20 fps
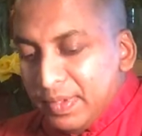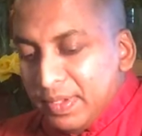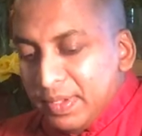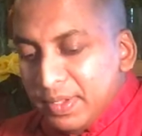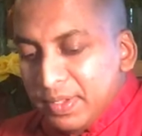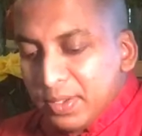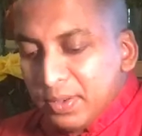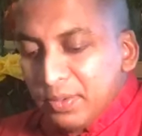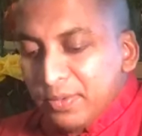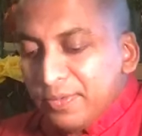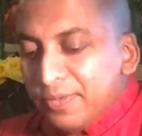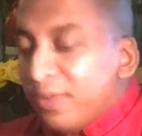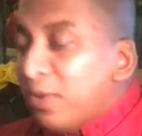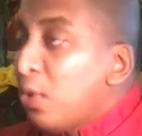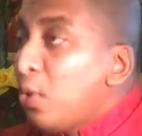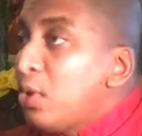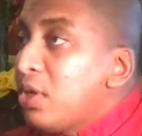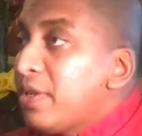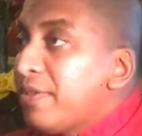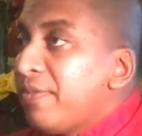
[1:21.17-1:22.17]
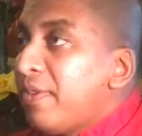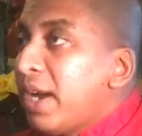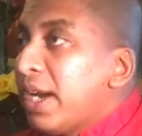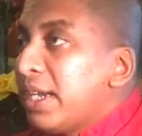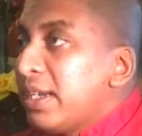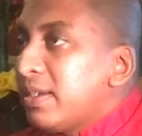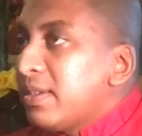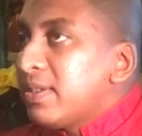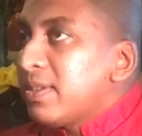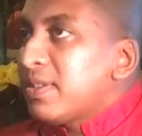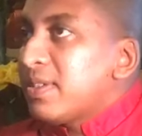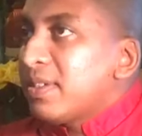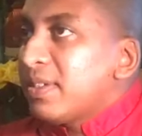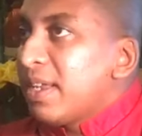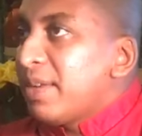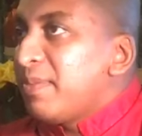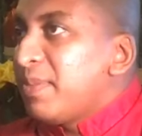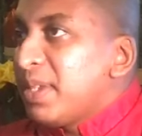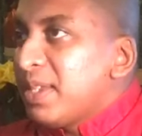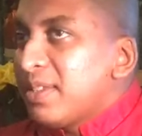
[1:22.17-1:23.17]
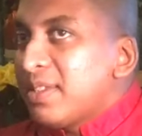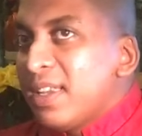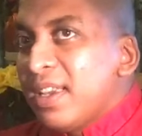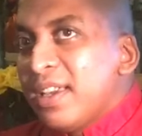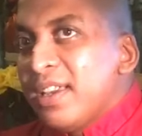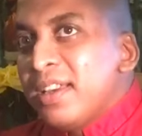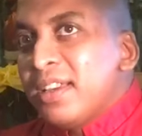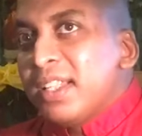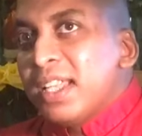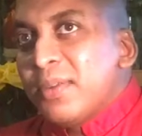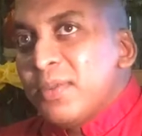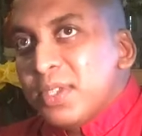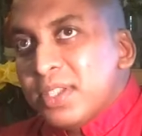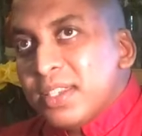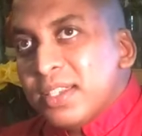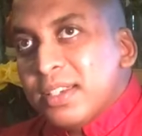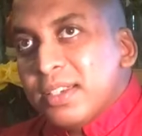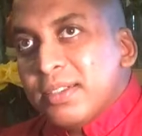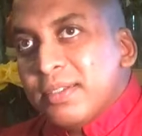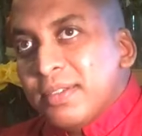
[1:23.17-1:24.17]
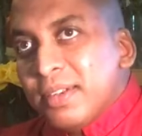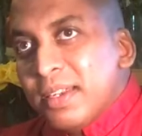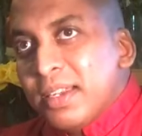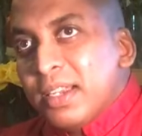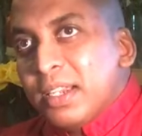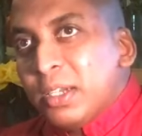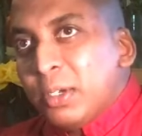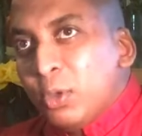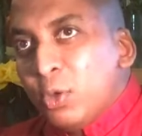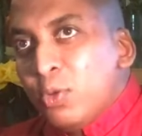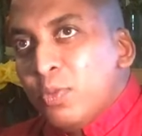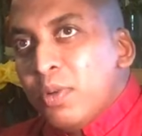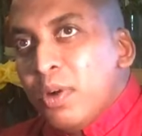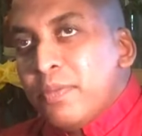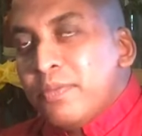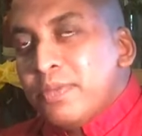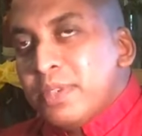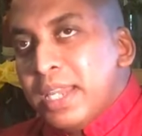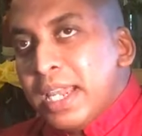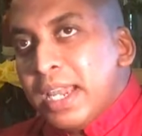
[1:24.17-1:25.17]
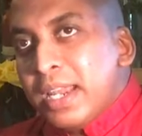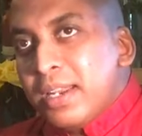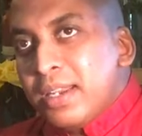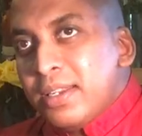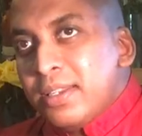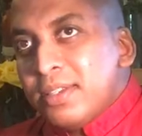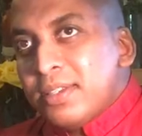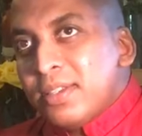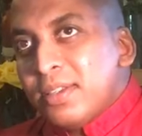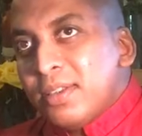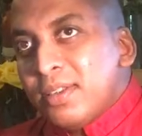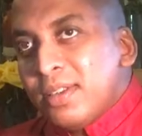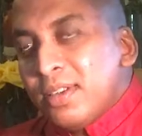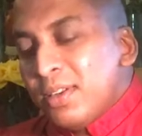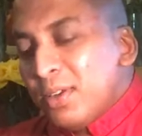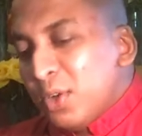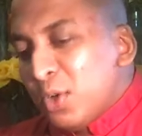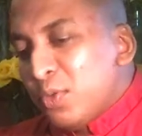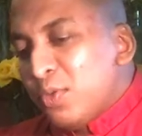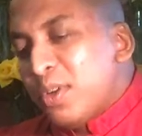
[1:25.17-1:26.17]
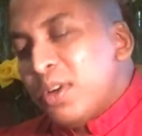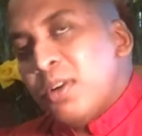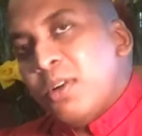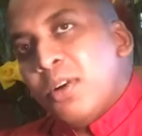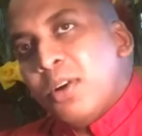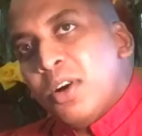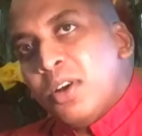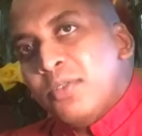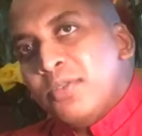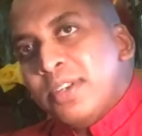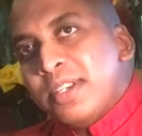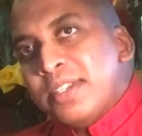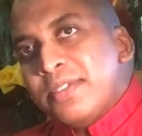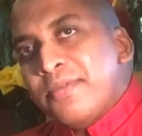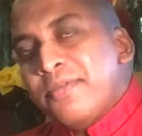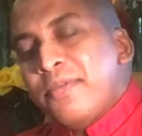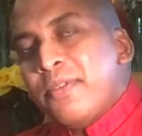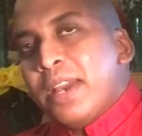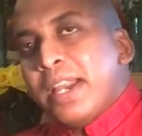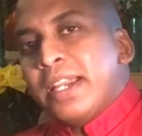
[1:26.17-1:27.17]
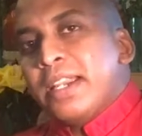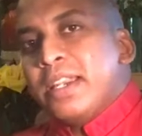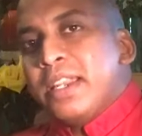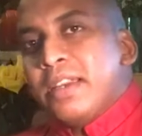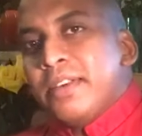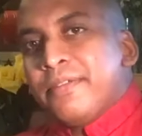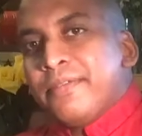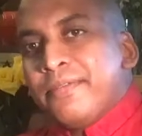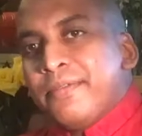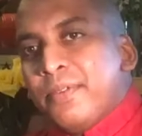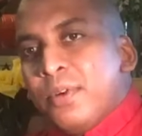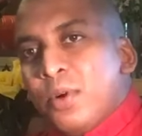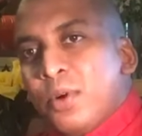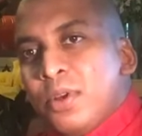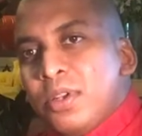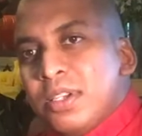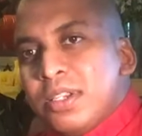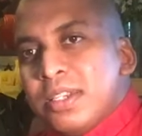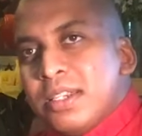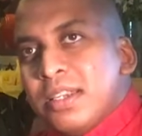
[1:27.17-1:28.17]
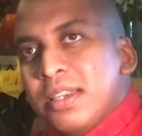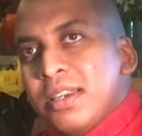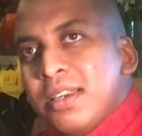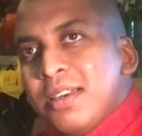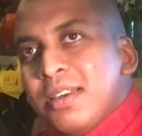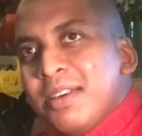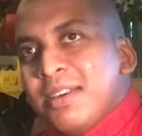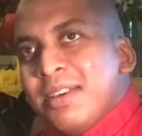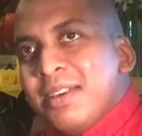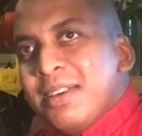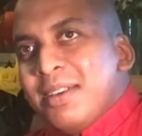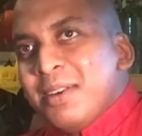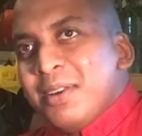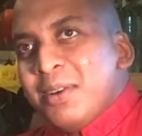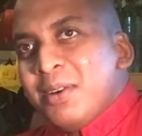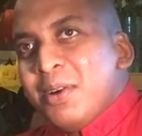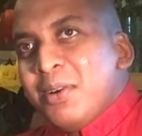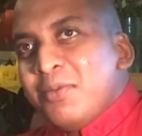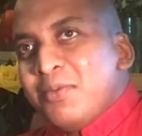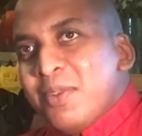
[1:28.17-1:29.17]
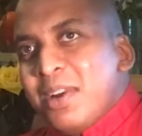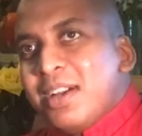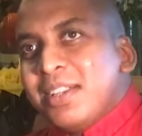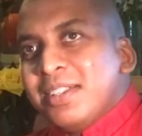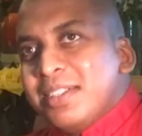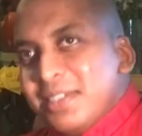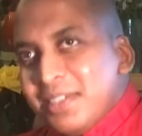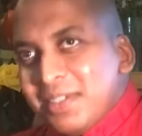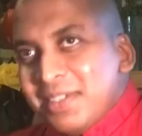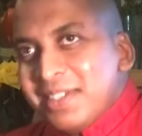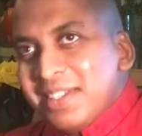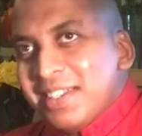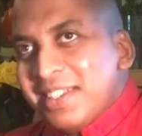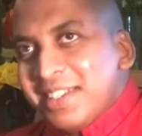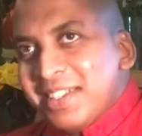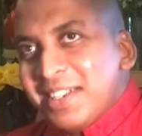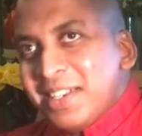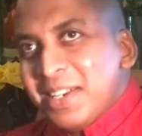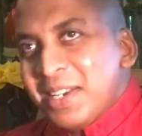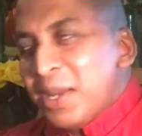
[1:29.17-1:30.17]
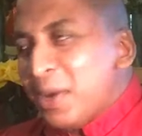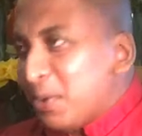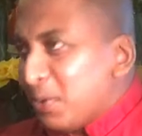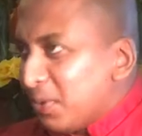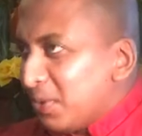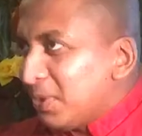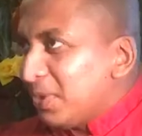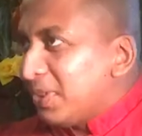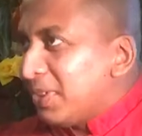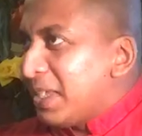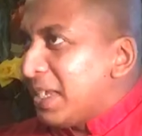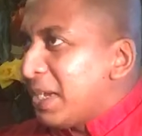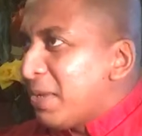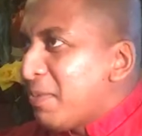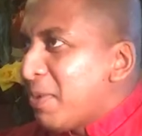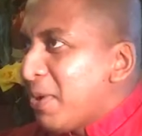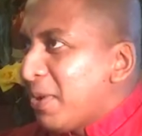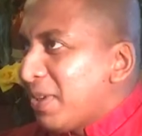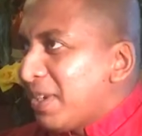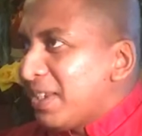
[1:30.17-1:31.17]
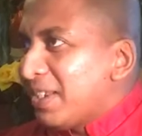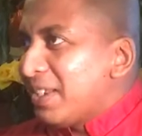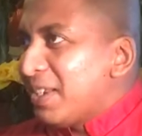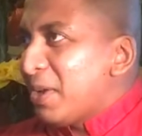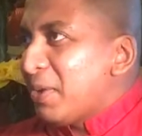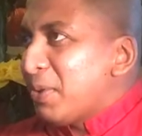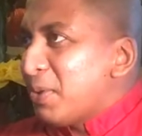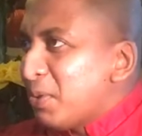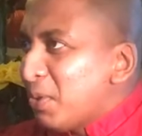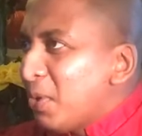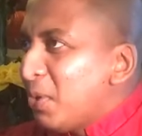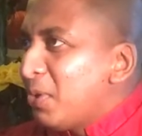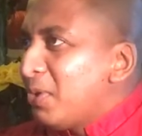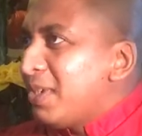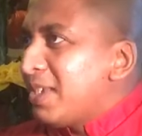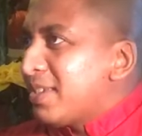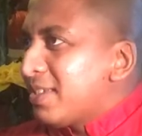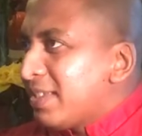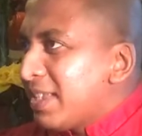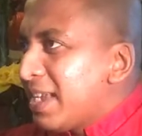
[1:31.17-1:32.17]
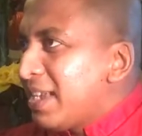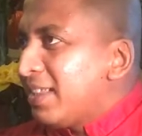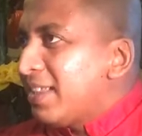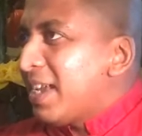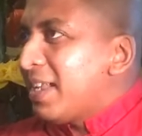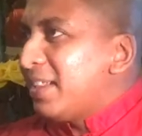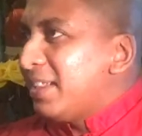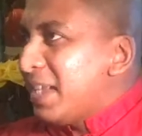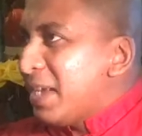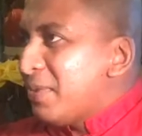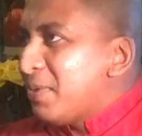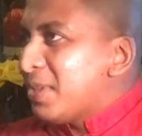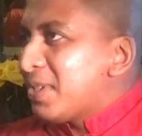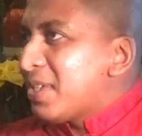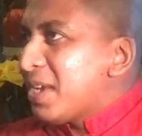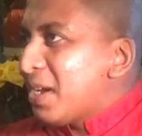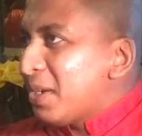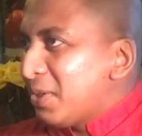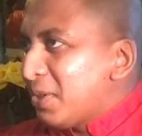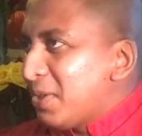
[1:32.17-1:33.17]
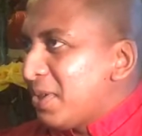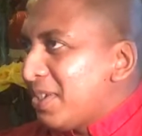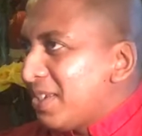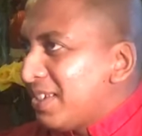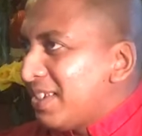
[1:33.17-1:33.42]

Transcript: So fault finders, that means there was a group of deities who were always finding fault of others. Now think about it. Now you always think that devas are good,